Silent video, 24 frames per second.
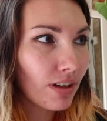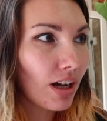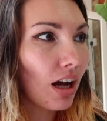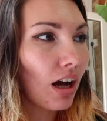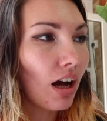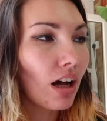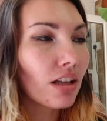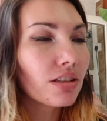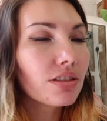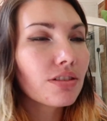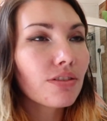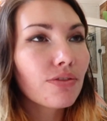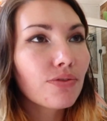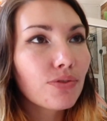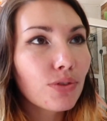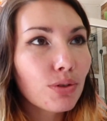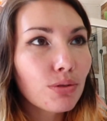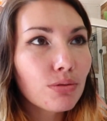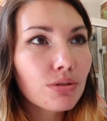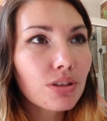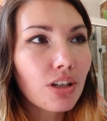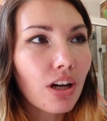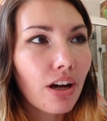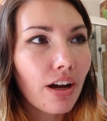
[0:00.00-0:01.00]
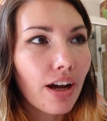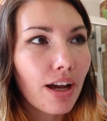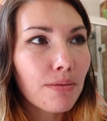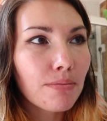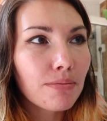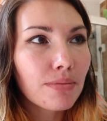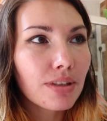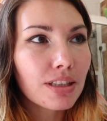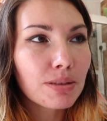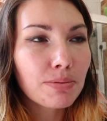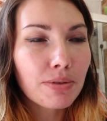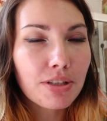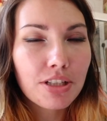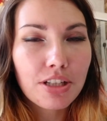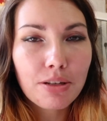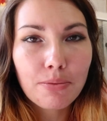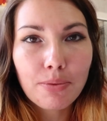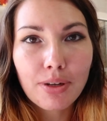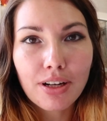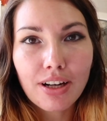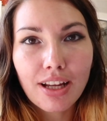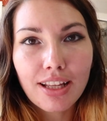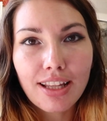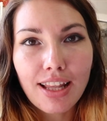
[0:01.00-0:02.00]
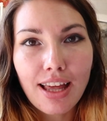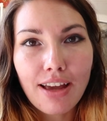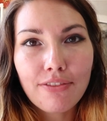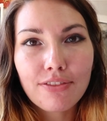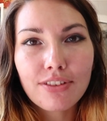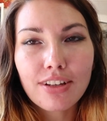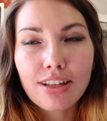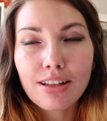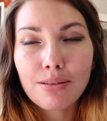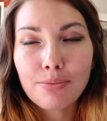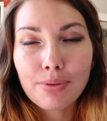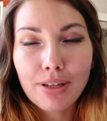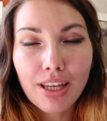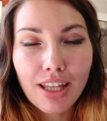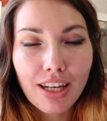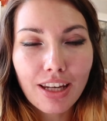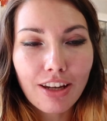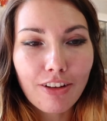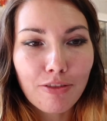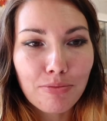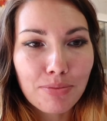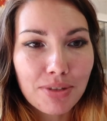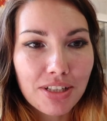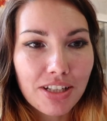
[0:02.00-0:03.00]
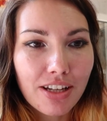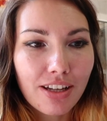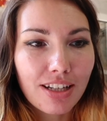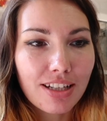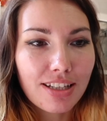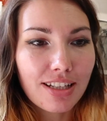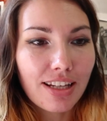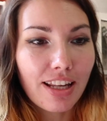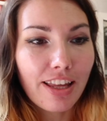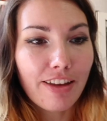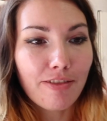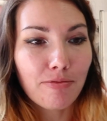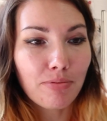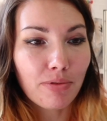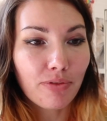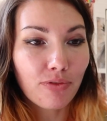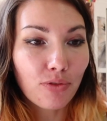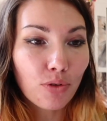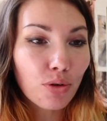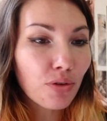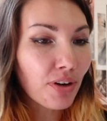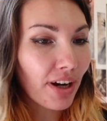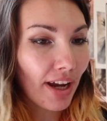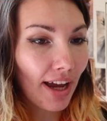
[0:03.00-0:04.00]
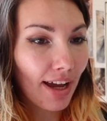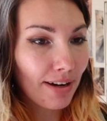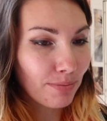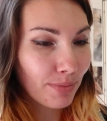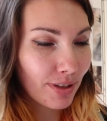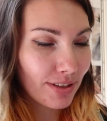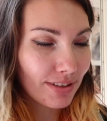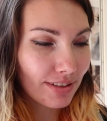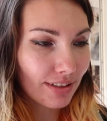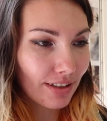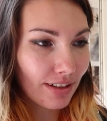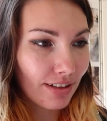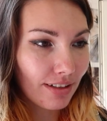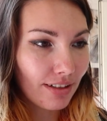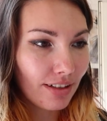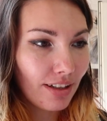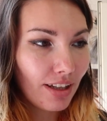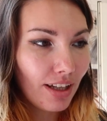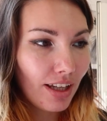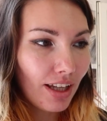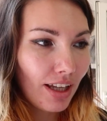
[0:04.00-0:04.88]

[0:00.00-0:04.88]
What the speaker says: art full-time, especially when I left at the beginning of maternity leave before I had my son.